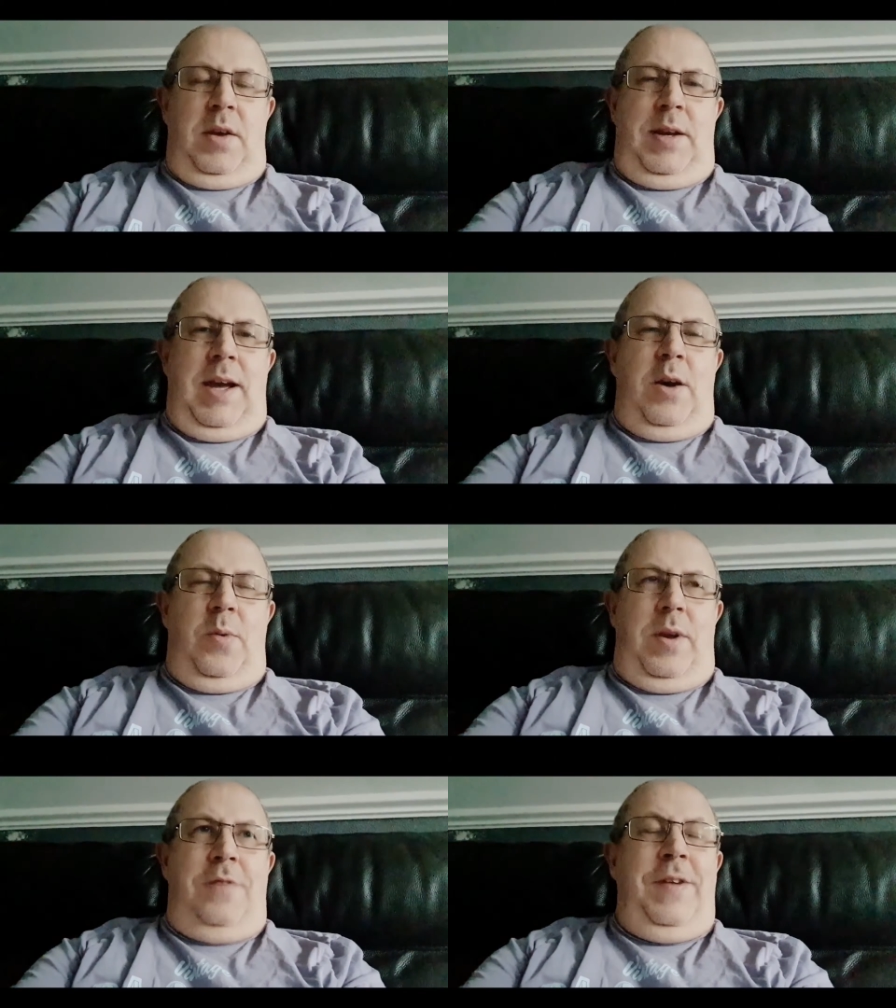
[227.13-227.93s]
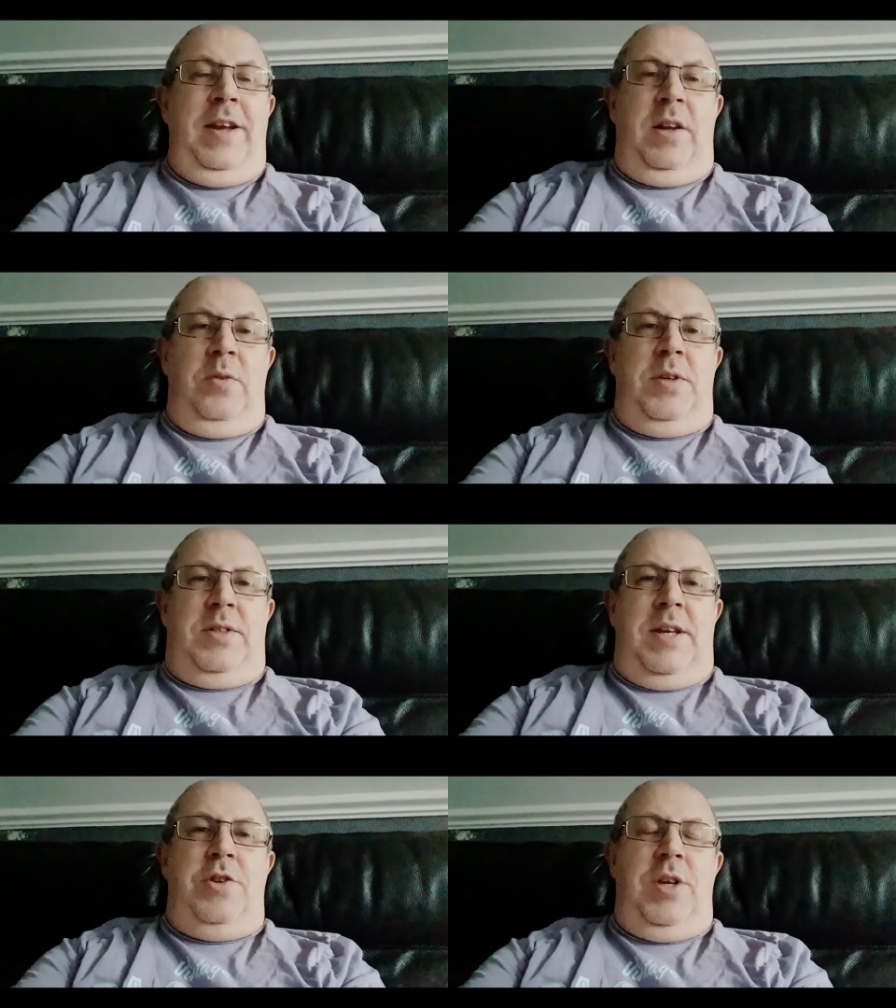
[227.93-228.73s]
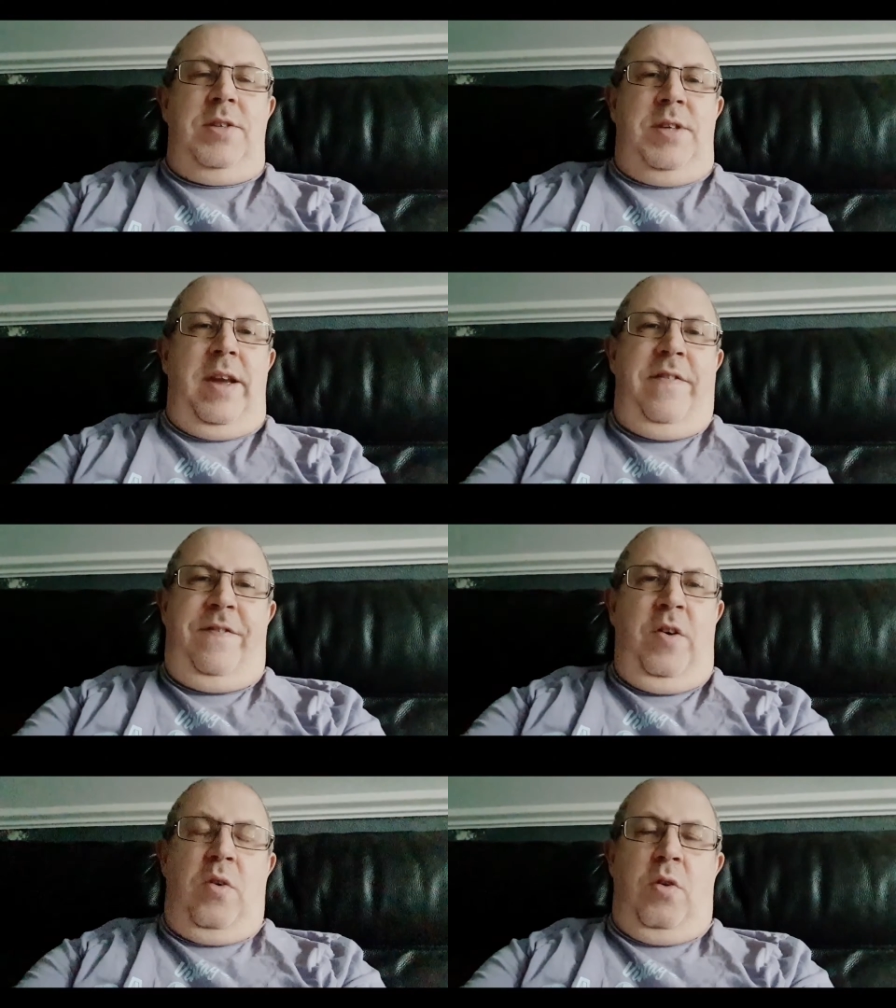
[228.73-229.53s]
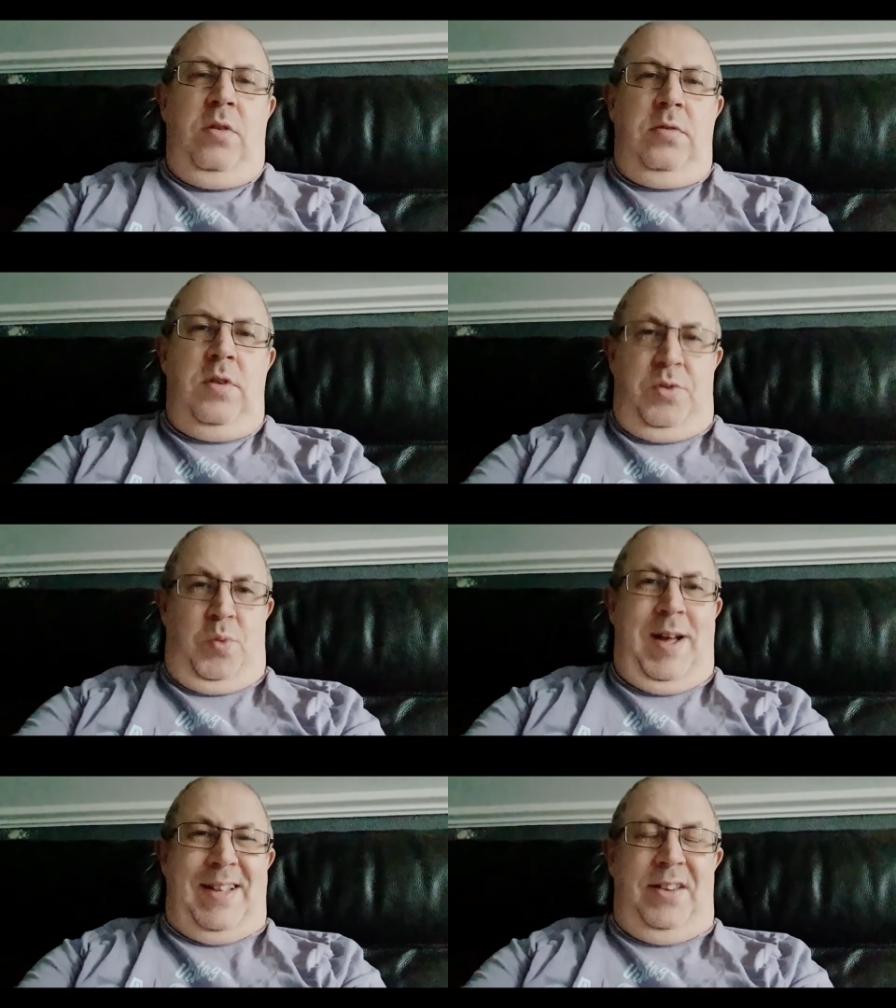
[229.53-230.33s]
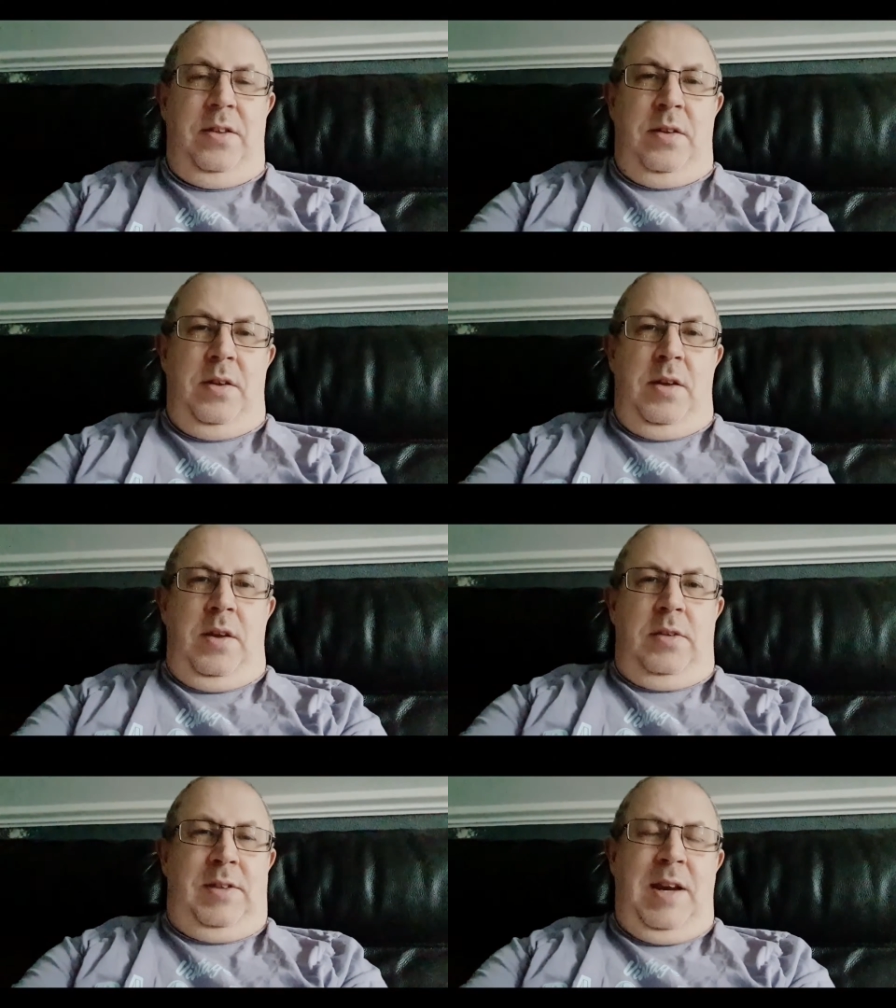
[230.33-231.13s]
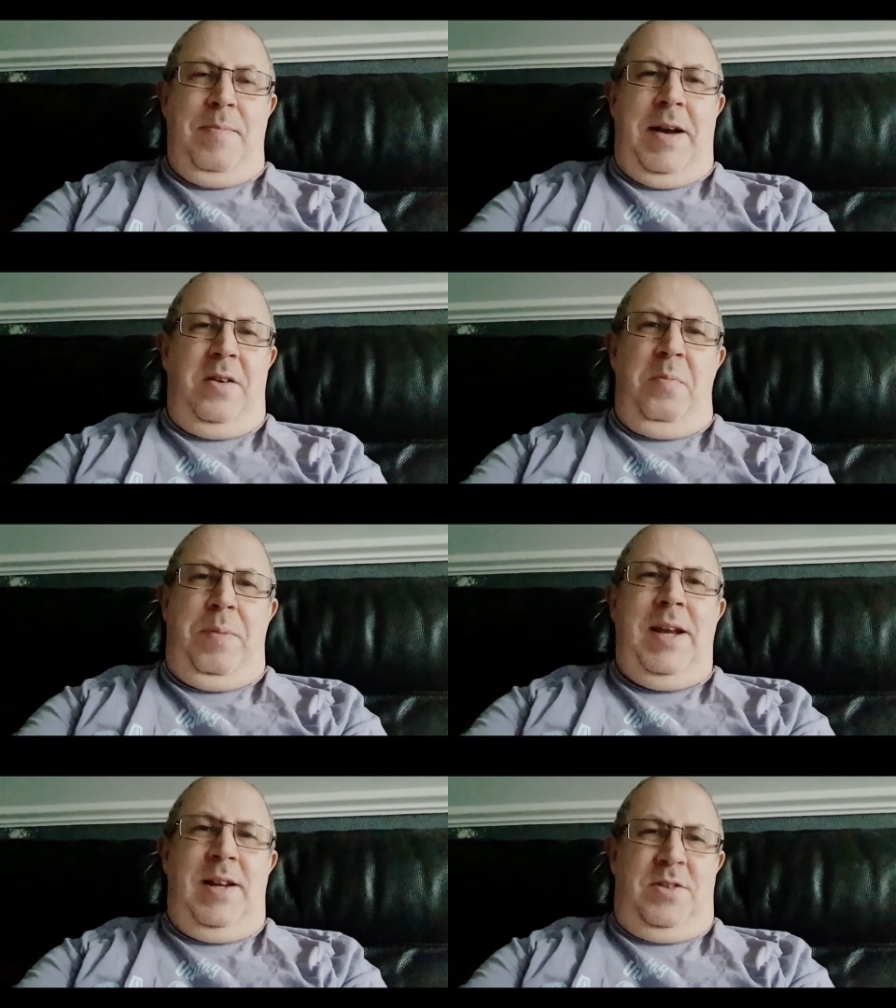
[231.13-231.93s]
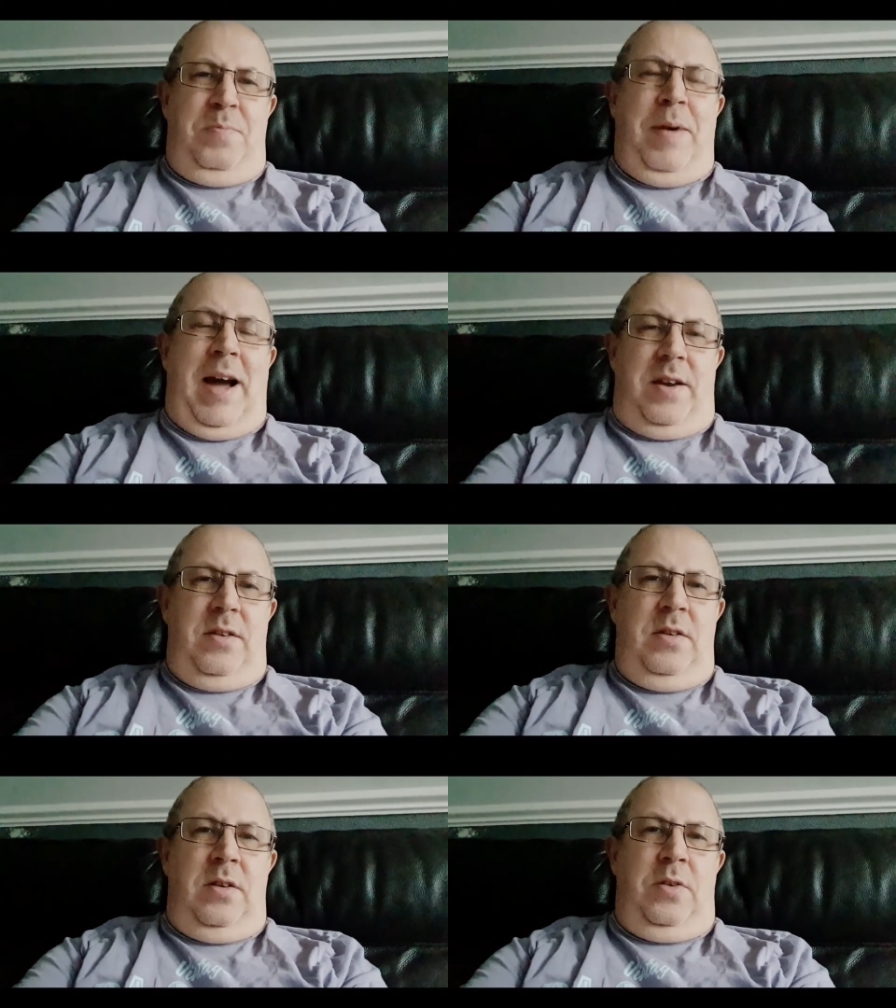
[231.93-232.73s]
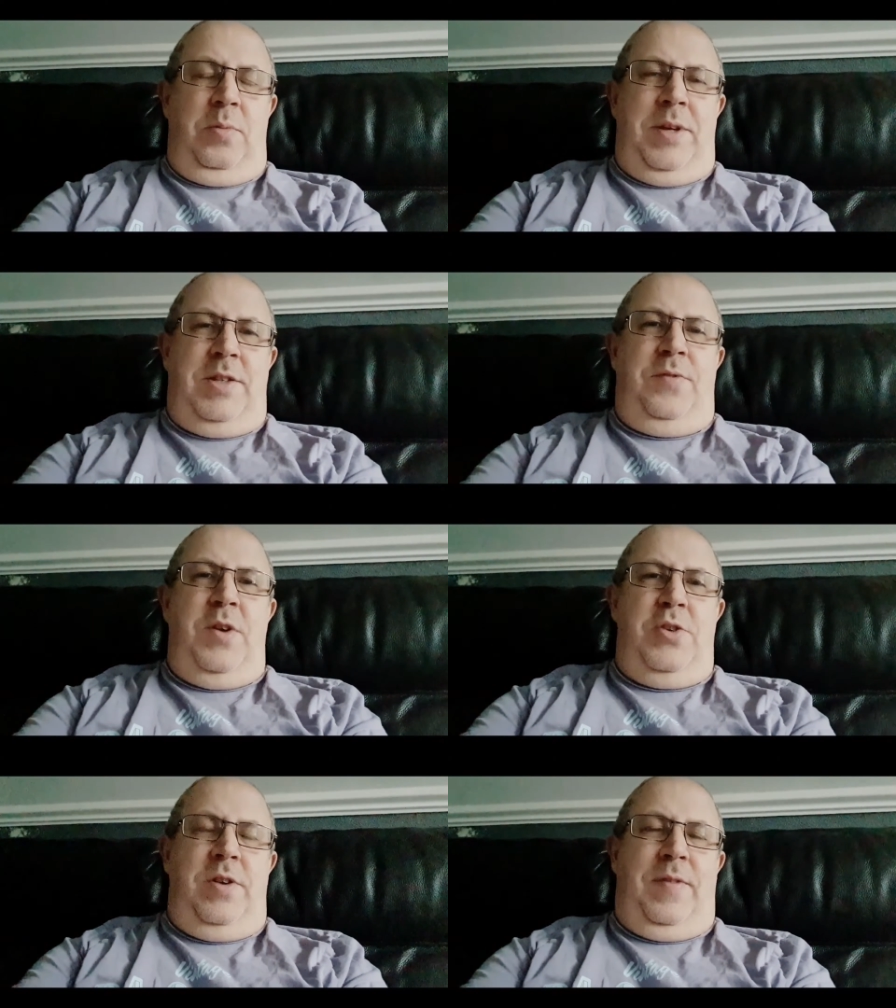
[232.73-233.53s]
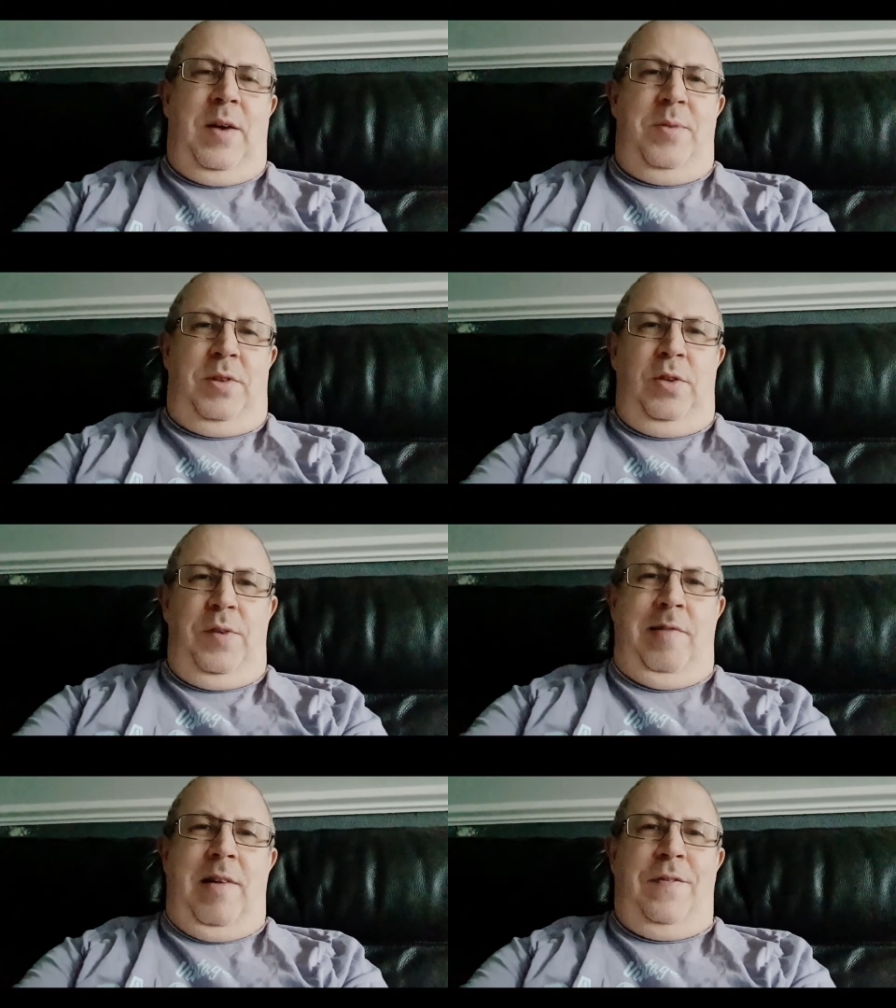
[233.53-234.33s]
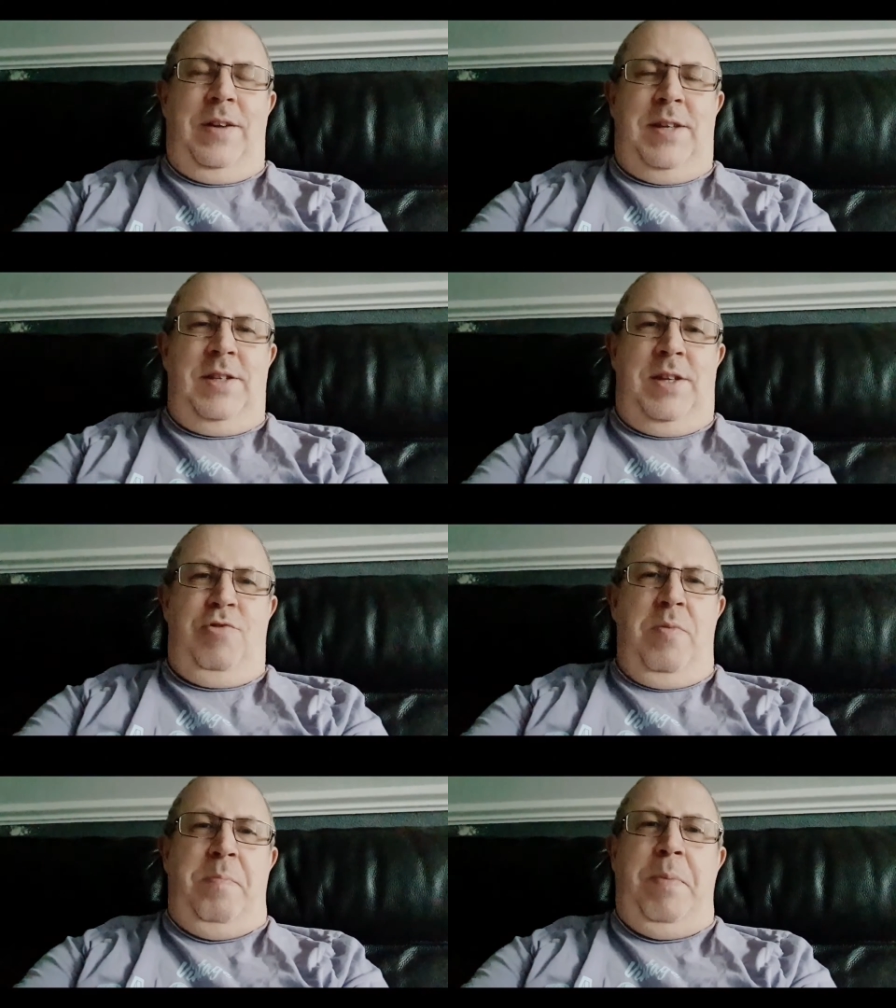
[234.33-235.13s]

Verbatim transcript: Now, if it included, said GTA 4 as well, then it might not have been as bad, you know, an updated version of that with lovely graphics, etc.